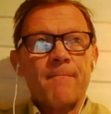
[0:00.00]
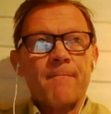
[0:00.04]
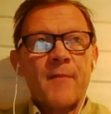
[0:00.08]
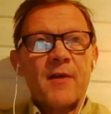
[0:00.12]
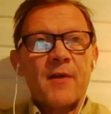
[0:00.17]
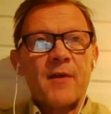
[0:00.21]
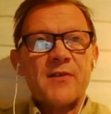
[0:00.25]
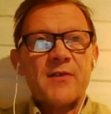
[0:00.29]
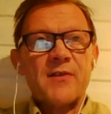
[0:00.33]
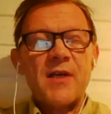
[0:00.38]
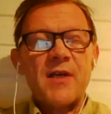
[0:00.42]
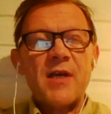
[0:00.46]

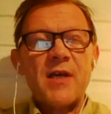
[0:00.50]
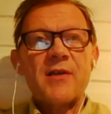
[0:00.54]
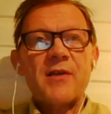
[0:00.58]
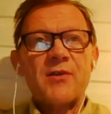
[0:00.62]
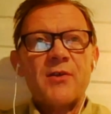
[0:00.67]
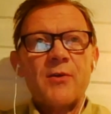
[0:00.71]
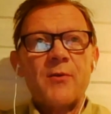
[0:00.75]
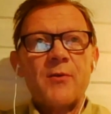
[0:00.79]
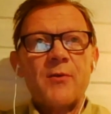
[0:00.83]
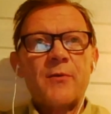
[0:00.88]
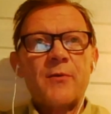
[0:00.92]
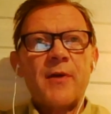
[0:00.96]
See
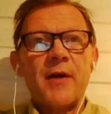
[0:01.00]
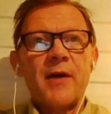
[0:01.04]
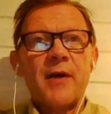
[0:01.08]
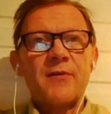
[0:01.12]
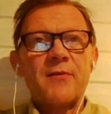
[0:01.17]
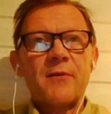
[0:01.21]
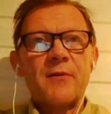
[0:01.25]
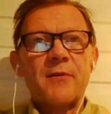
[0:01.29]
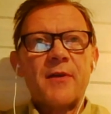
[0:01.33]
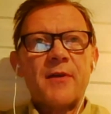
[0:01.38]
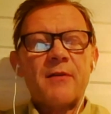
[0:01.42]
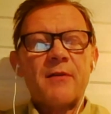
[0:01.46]
to
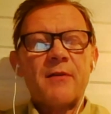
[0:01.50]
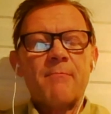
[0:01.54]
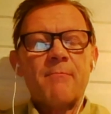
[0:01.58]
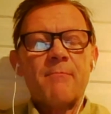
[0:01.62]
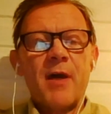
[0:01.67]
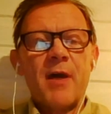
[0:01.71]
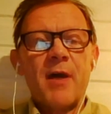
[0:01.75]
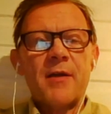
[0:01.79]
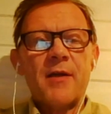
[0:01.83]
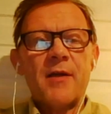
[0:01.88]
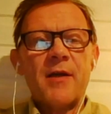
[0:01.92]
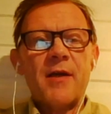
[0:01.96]
that
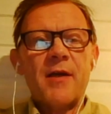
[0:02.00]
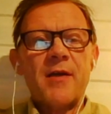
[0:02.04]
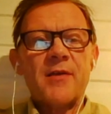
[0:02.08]
money